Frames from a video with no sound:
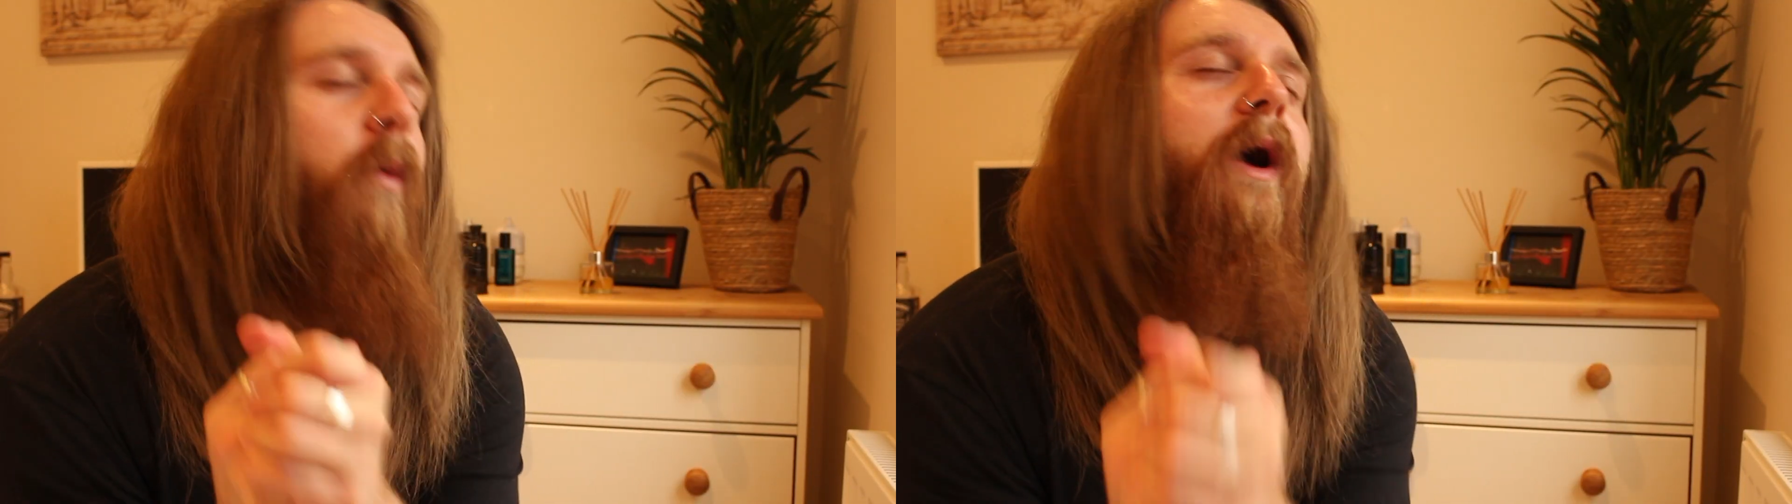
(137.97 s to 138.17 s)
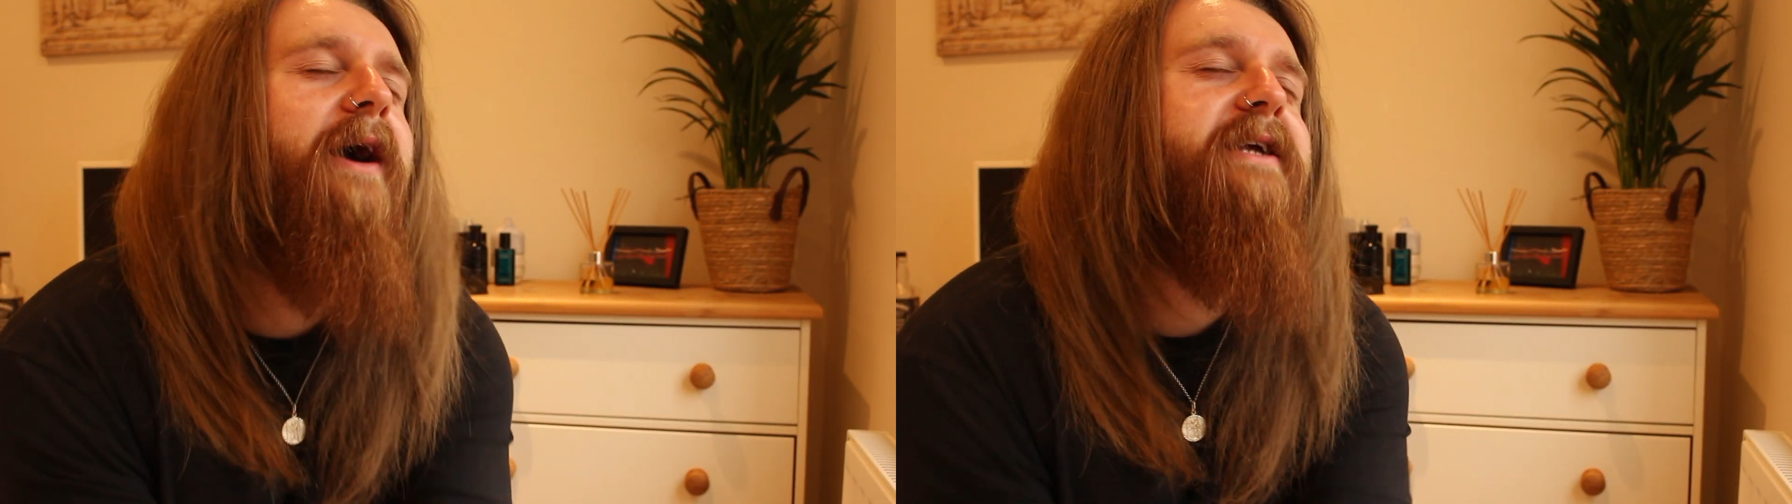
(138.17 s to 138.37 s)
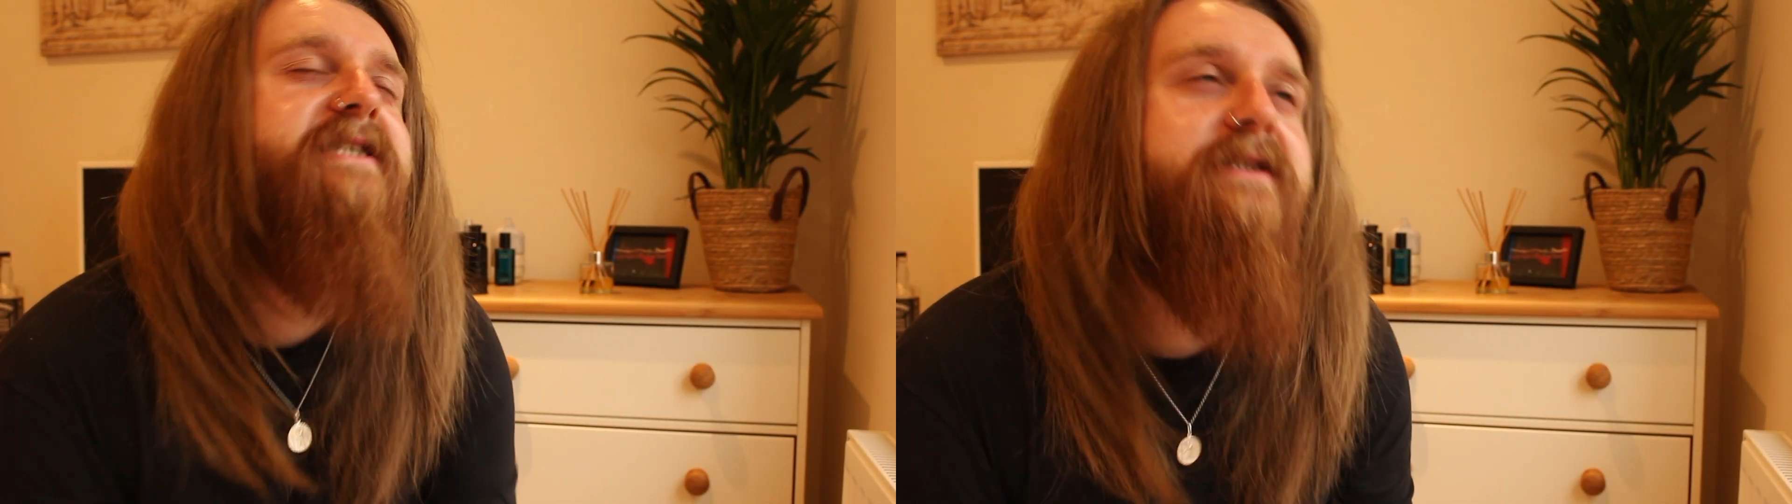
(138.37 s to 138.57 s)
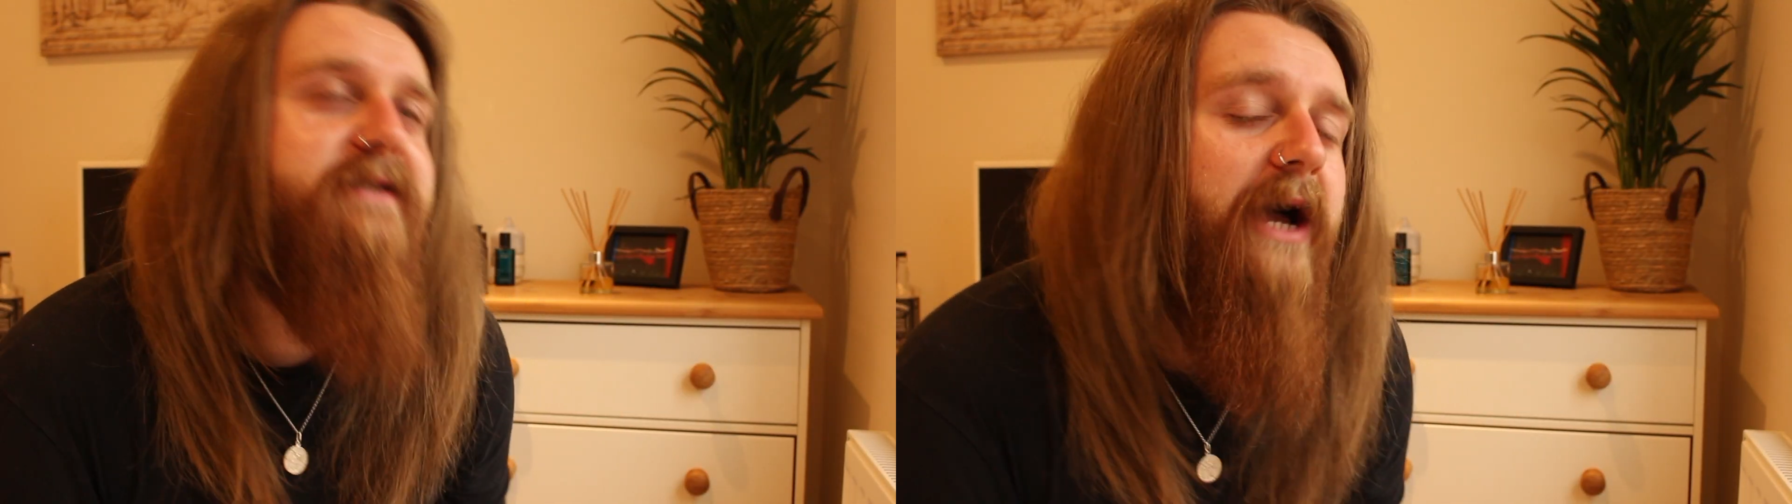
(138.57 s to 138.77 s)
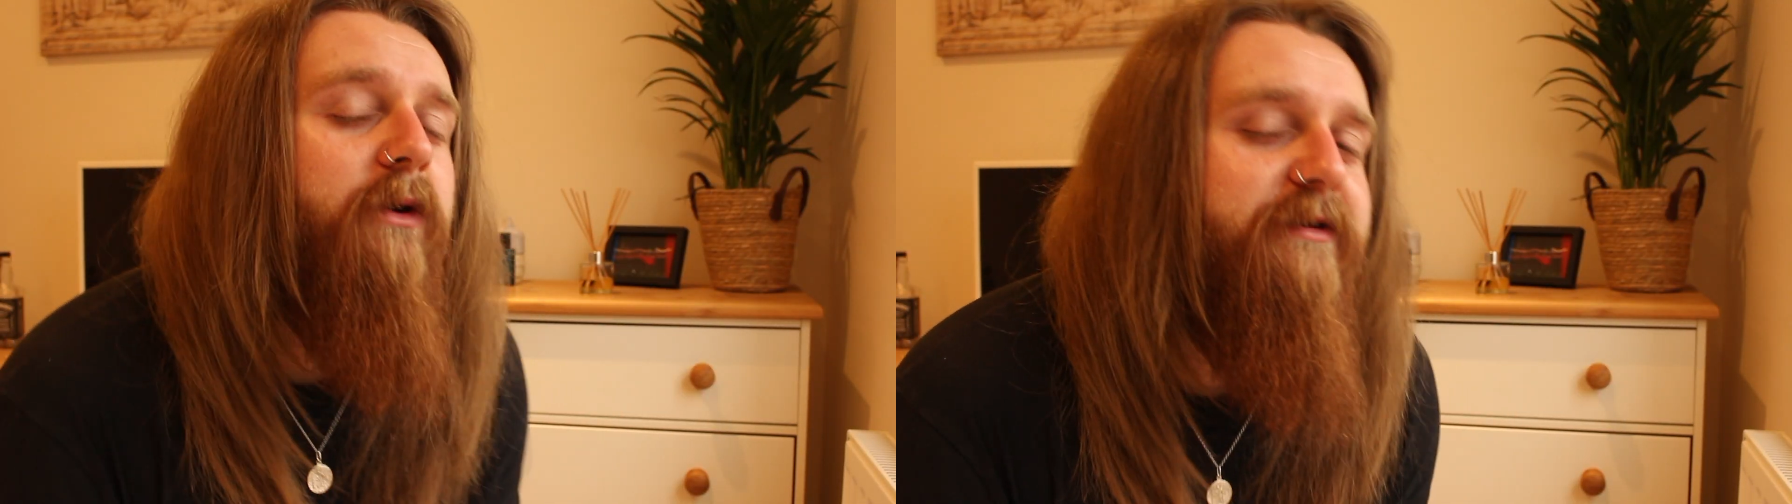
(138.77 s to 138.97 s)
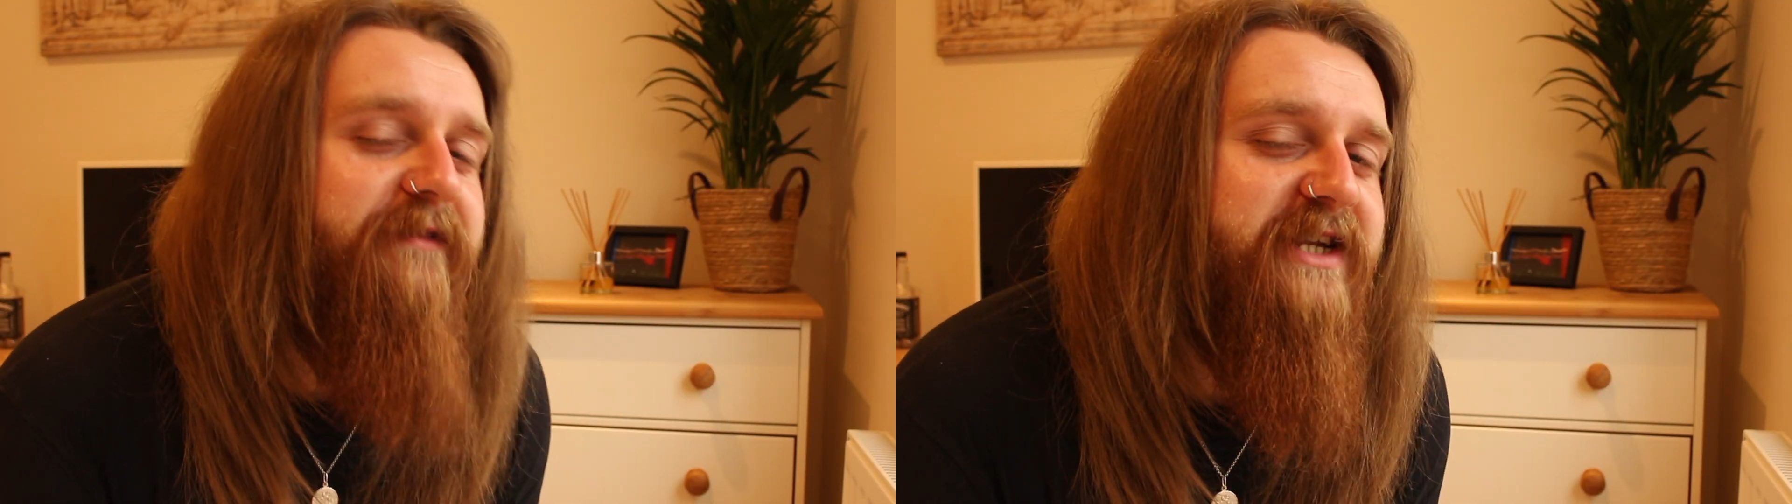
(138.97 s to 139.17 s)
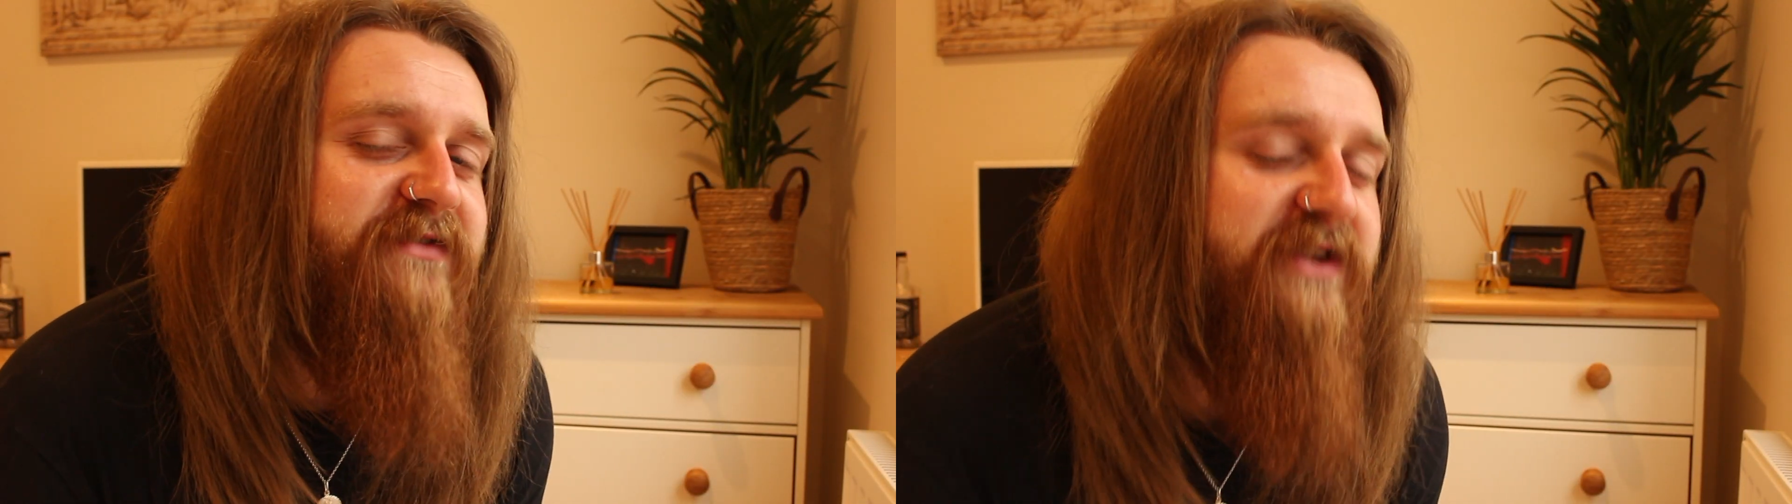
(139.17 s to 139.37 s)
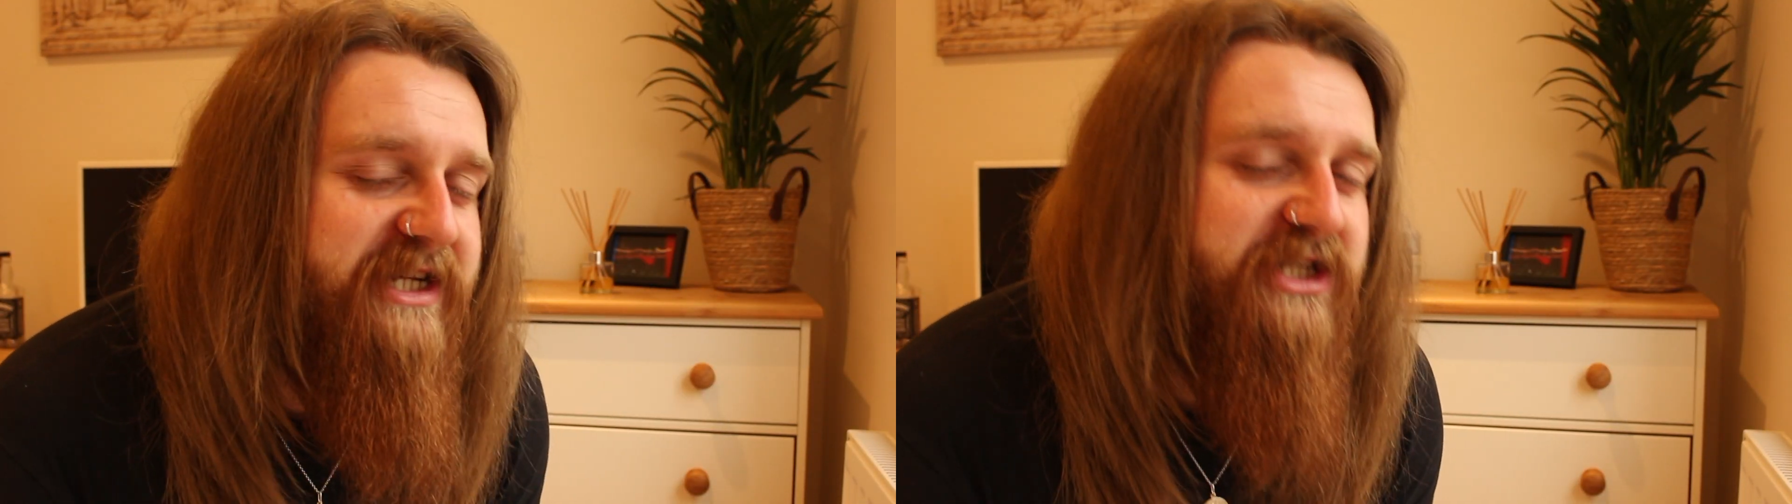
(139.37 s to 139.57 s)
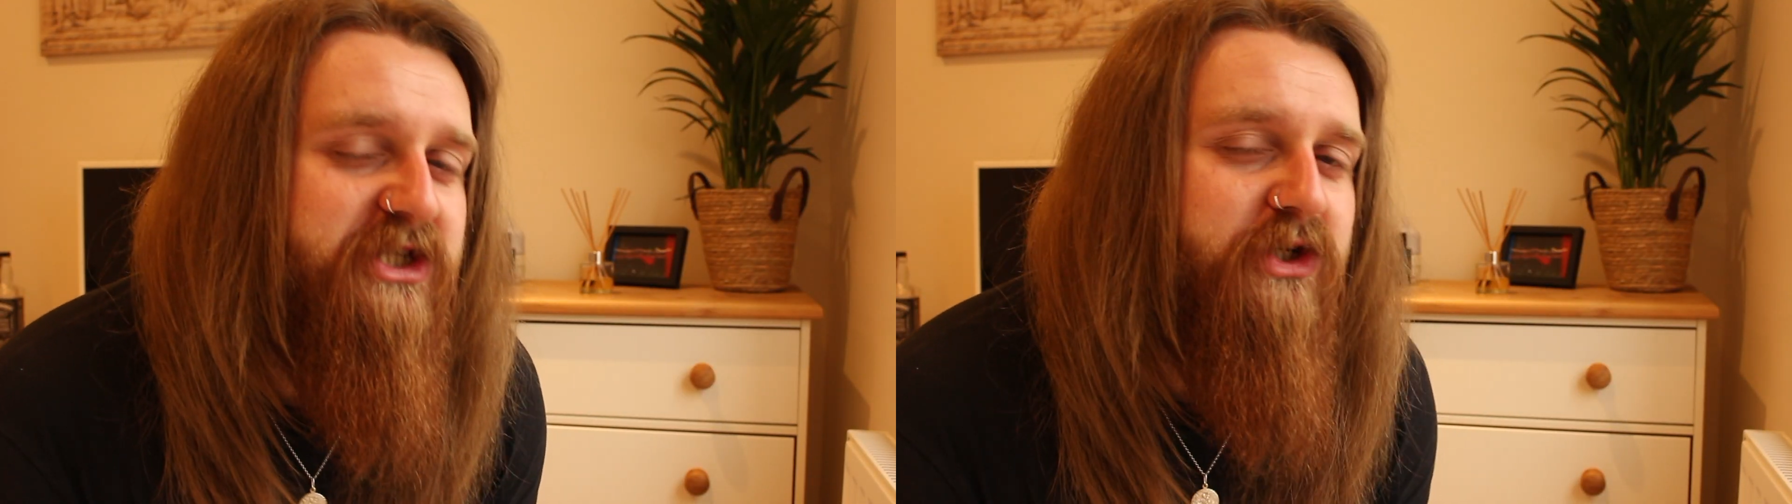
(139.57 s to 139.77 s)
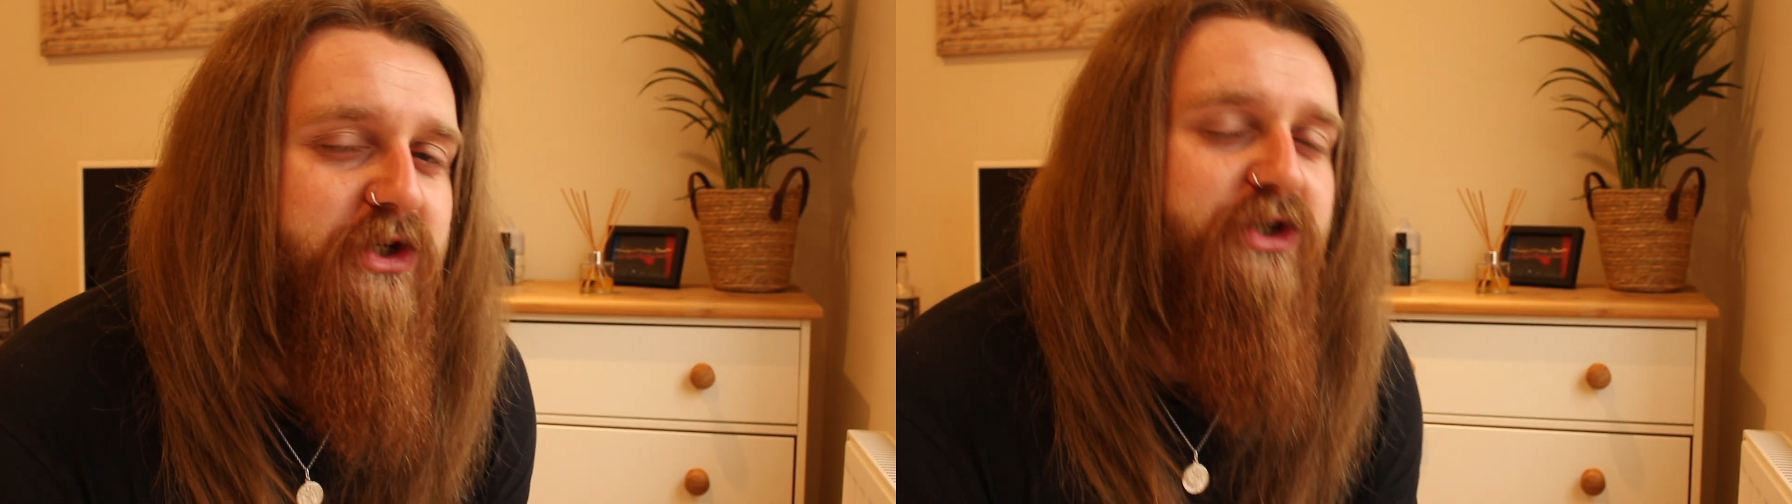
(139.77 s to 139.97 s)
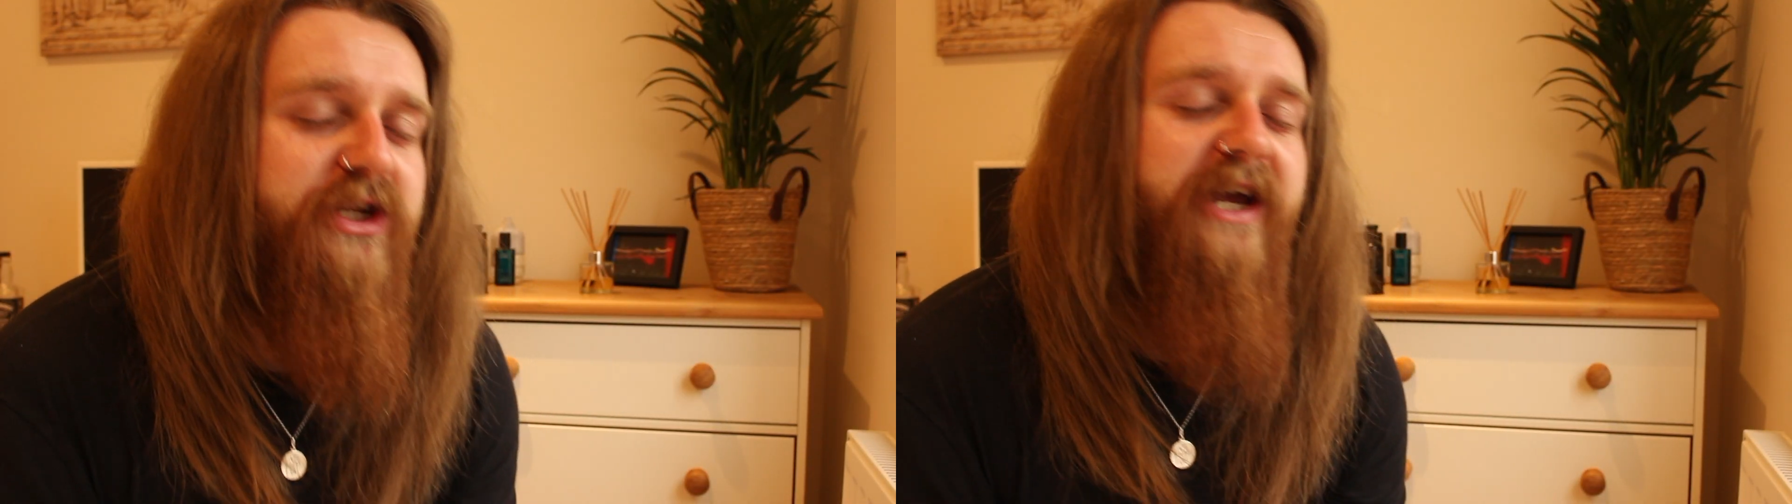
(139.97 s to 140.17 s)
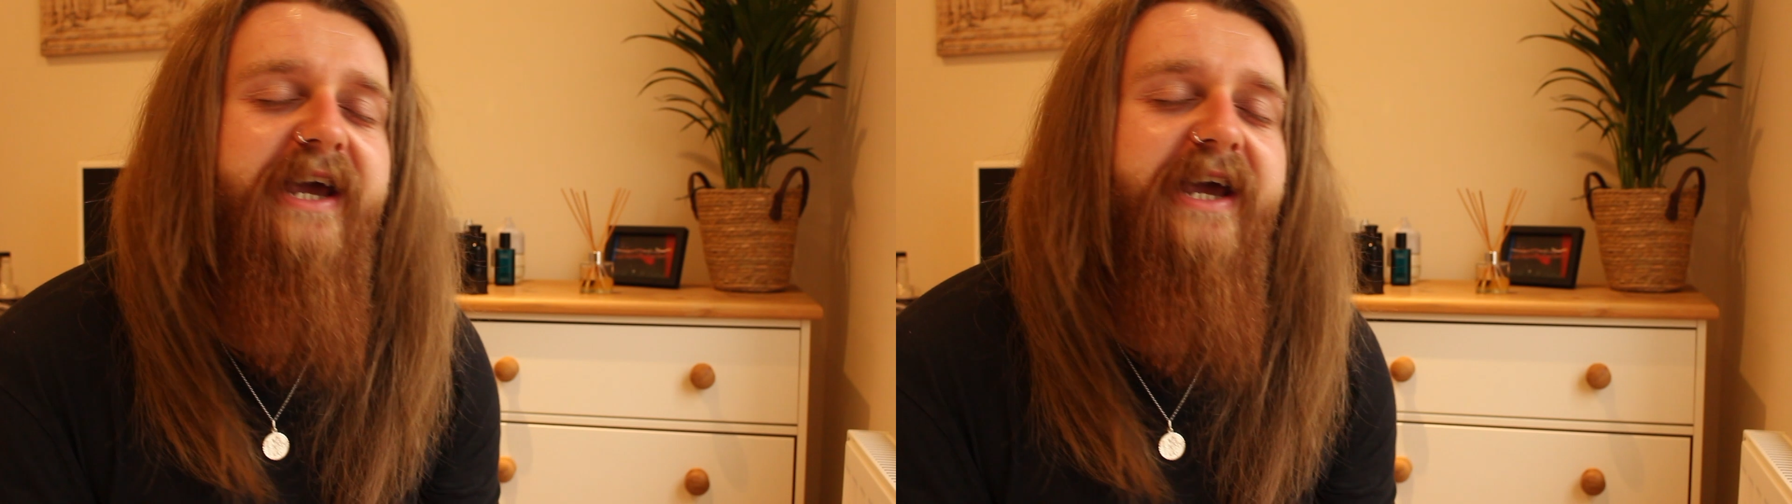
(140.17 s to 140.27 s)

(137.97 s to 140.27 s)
why Download Festival is so good